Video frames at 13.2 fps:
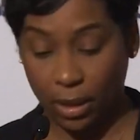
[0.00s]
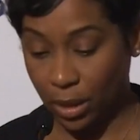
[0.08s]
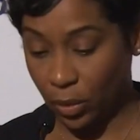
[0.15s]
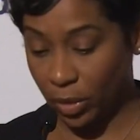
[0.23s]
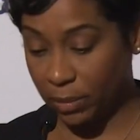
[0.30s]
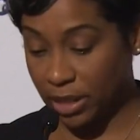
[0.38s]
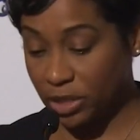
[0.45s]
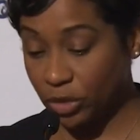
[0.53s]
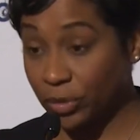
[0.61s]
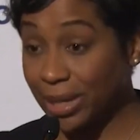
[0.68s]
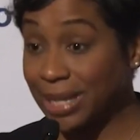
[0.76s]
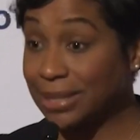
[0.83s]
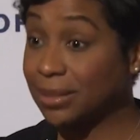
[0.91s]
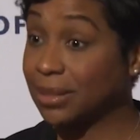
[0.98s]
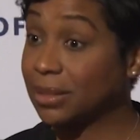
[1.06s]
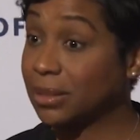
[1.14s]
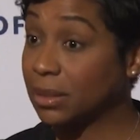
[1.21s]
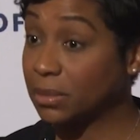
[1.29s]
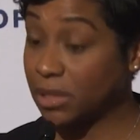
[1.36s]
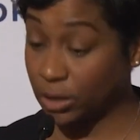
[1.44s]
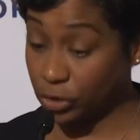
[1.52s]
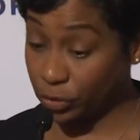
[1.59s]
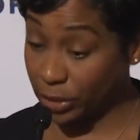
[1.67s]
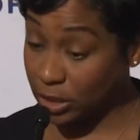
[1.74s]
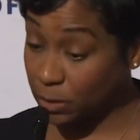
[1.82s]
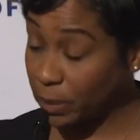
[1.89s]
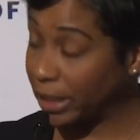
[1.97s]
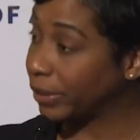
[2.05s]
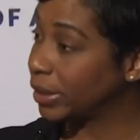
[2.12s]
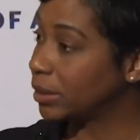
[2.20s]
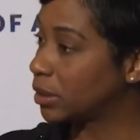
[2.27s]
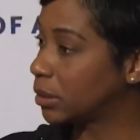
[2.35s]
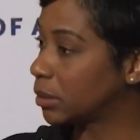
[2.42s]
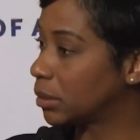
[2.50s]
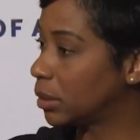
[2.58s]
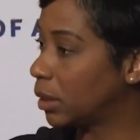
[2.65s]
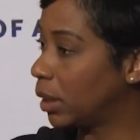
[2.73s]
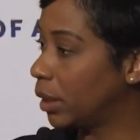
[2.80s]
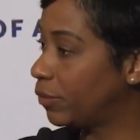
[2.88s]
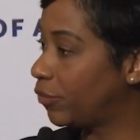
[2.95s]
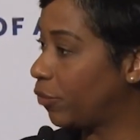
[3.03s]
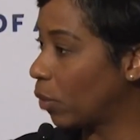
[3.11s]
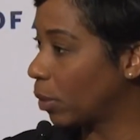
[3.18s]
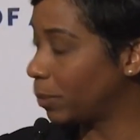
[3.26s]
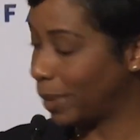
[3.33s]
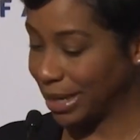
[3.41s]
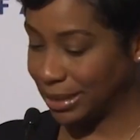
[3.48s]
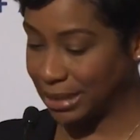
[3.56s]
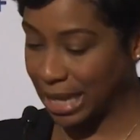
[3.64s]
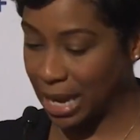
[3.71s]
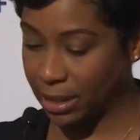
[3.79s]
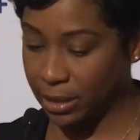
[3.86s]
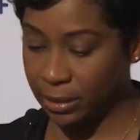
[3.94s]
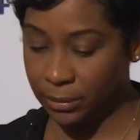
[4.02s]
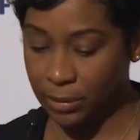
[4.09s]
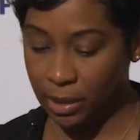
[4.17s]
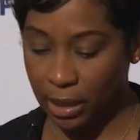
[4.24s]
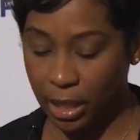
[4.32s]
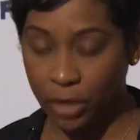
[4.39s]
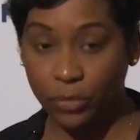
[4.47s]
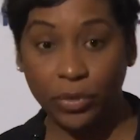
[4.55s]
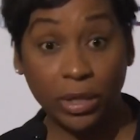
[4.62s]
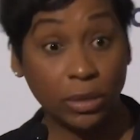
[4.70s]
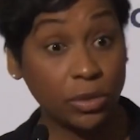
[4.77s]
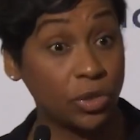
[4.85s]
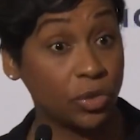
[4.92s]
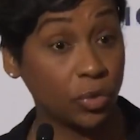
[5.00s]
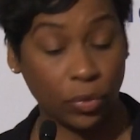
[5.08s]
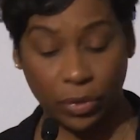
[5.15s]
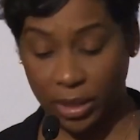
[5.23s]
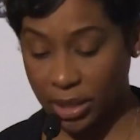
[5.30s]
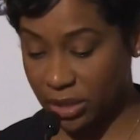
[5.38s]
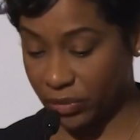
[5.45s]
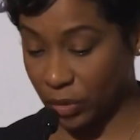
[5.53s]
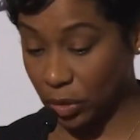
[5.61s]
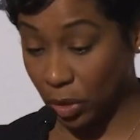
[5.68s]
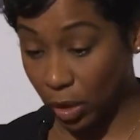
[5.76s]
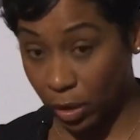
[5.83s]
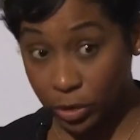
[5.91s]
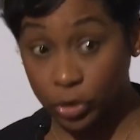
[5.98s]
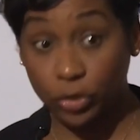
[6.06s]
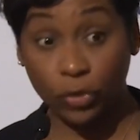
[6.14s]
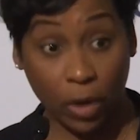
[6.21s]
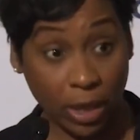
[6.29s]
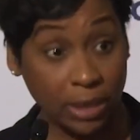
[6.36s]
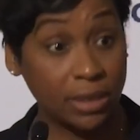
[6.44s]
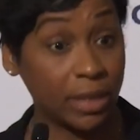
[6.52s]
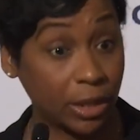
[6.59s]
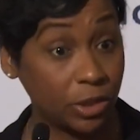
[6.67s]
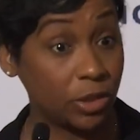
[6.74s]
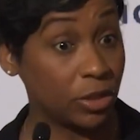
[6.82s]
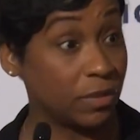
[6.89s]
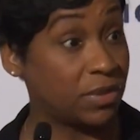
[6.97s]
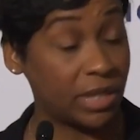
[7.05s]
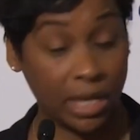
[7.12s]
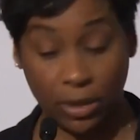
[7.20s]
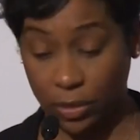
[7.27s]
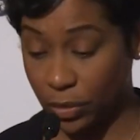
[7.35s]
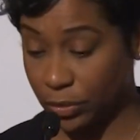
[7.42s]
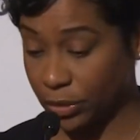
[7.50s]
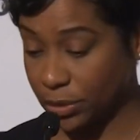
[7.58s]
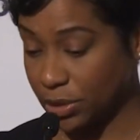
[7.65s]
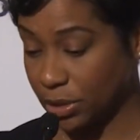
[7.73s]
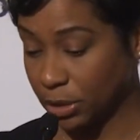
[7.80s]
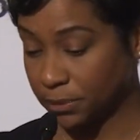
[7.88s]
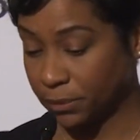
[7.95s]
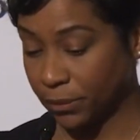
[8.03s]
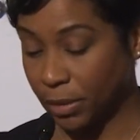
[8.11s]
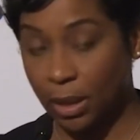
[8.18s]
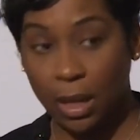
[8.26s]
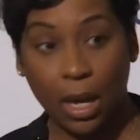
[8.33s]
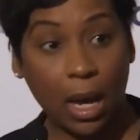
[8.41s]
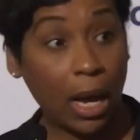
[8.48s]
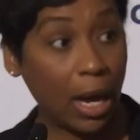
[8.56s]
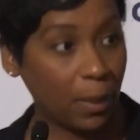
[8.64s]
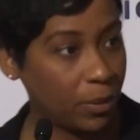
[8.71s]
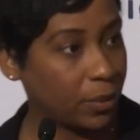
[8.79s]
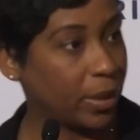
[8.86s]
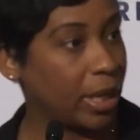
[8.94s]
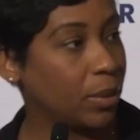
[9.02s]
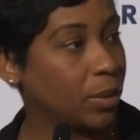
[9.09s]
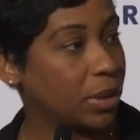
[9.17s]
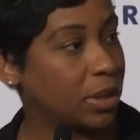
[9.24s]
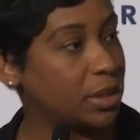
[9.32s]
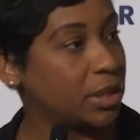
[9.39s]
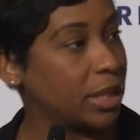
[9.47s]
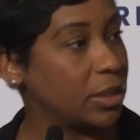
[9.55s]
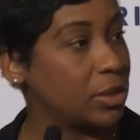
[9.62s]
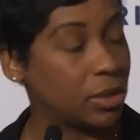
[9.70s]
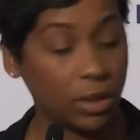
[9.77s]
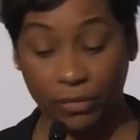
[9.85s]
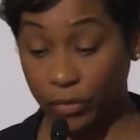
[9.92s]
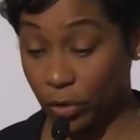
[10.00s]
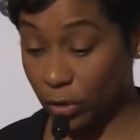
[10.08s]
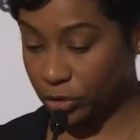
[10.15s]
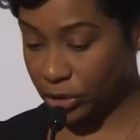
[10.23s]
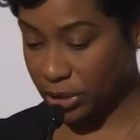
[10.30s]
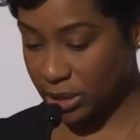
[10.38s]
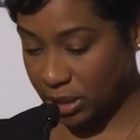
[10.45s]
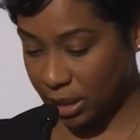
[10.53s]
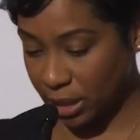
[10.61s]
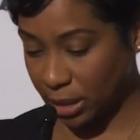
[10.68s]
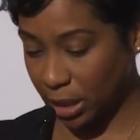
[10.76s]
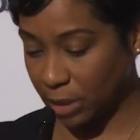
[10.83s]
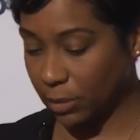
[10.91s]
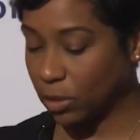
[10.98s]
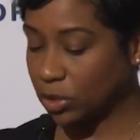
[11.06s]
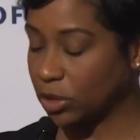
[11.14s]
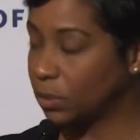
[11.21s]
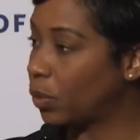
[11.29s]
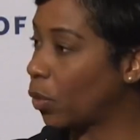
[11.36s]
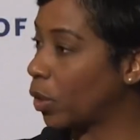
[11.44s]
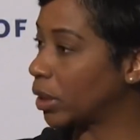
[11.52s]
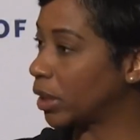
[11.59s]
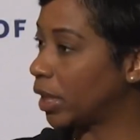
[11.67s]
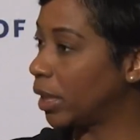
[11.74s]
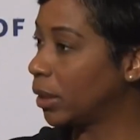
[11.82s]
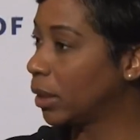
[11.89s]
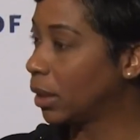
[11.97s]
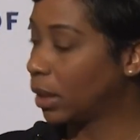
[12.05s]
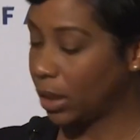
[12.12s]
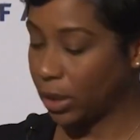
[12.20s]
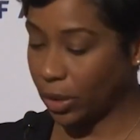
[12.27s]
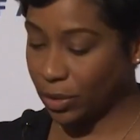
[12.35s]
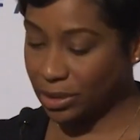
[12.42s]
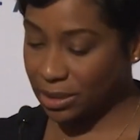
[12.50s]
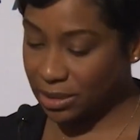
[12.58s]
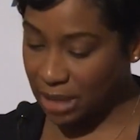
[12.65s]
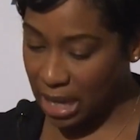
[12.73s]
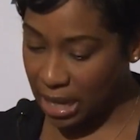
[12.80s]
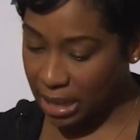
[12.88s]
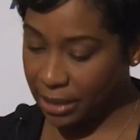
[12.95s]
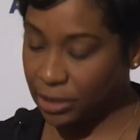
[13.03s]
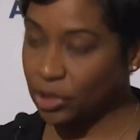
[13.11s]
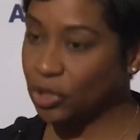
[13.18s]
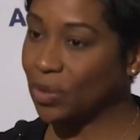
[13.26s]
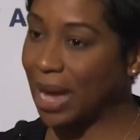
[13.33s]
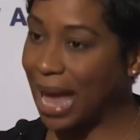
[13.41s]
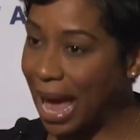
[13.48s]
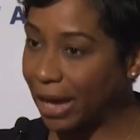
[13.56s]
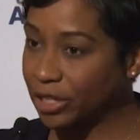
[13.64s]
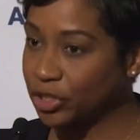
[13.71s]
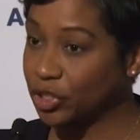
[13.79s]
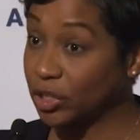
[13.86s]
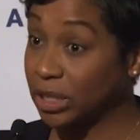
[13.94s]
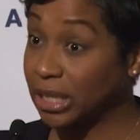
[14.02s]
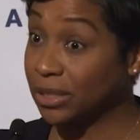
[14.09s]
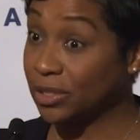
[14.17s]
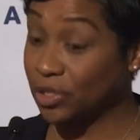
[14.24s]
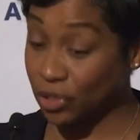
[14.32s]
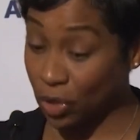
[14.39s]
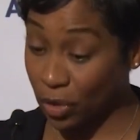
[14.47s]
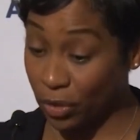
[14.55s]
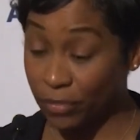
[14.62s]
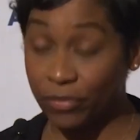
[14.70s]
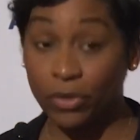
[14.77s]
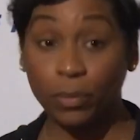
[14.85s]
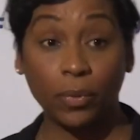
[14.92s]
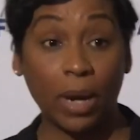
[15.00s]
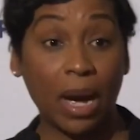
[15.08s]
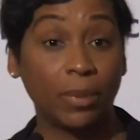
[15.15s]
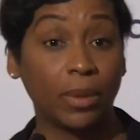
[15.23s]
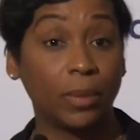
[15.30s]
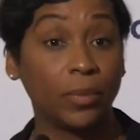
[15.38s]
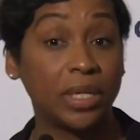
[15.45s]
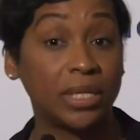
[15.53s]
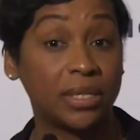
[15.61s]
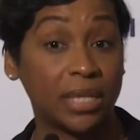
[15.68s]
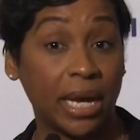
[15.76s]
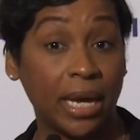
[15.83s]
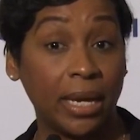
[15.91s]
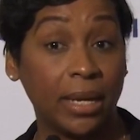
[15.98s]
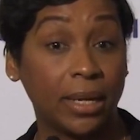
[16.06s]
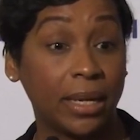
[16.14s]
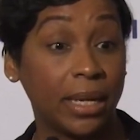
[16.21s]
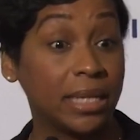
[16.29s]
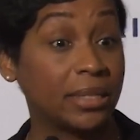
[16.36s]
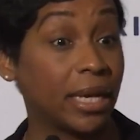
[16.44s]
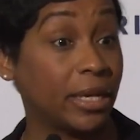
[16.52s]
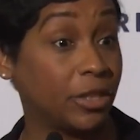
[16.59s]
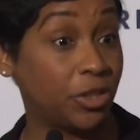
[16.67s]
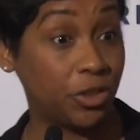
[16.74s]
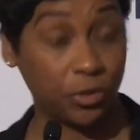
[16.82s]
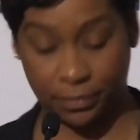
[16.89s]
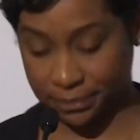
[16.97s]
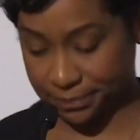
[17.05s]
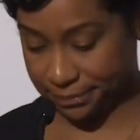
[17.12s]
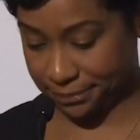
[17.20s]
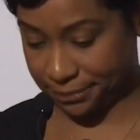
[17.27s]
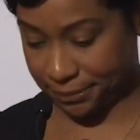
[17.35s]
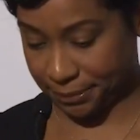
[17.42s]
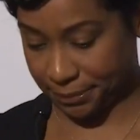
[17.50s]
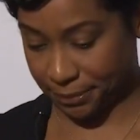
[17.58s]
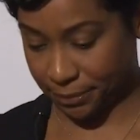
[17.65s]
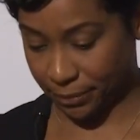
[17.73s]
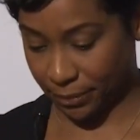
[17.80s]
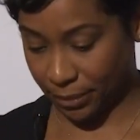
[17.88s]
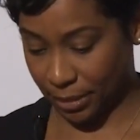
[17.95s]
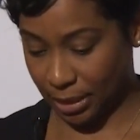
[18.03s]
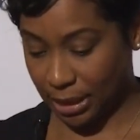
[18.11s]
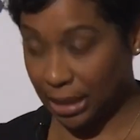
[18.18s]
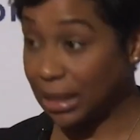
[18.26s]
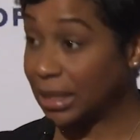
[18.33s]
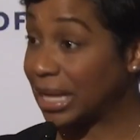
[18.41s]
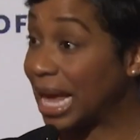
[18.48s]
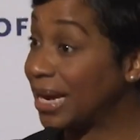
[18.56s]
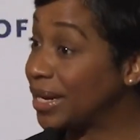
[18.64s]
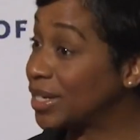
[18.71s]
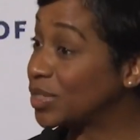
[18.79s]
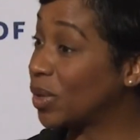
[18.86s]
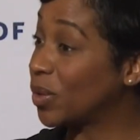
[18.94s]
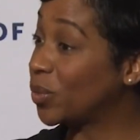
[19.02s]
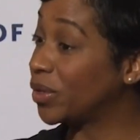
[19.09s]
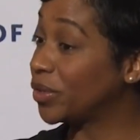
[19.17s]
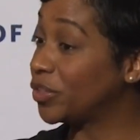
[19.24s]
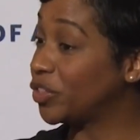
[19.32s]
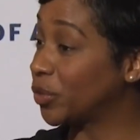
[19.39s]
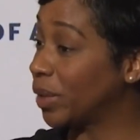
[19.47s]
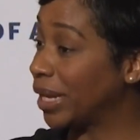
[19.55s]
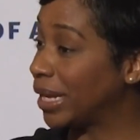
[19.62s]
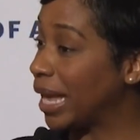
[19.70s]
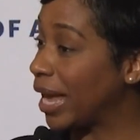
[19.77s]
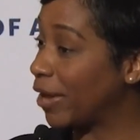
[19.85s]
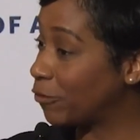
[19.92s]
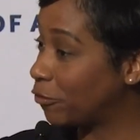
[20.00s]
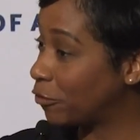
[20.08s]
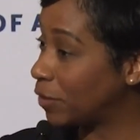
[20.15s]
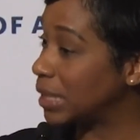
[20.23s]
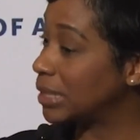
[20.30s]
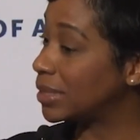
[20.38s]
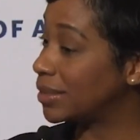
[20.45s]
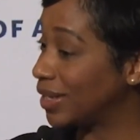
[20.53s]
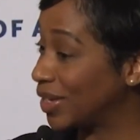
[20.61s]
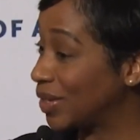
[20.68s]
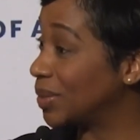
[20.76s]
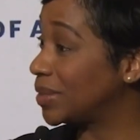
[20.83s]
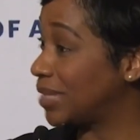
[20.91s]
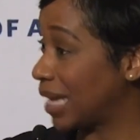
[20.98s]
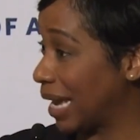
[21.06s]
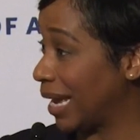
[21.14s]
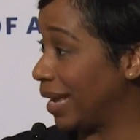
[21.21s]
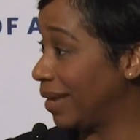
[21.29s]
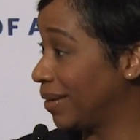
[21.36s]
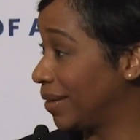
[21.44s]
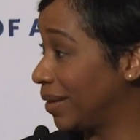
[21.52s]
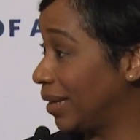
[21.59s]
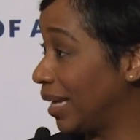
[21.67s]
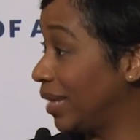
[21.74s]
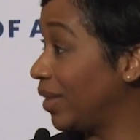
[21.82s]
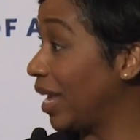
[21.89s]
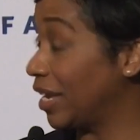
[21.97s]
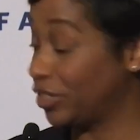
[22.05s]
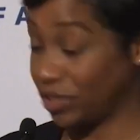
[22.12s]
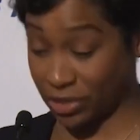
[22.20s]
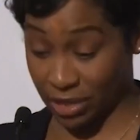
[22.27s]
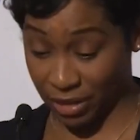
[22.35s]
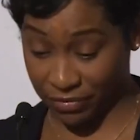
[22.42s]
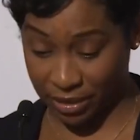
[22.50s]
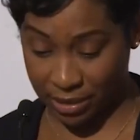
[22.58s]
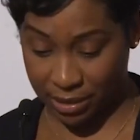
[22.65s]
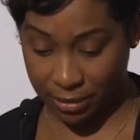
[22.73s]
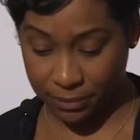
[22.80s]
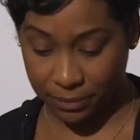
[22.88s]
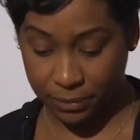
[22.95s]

We must create systems that are transparent, informed by data and real stories of a large cross-section of stakeholders, operate with a sense of urgency, and most importantly, are designed to actually solve the problem we say is at issue. That is what we are doing every single day in the AG's office.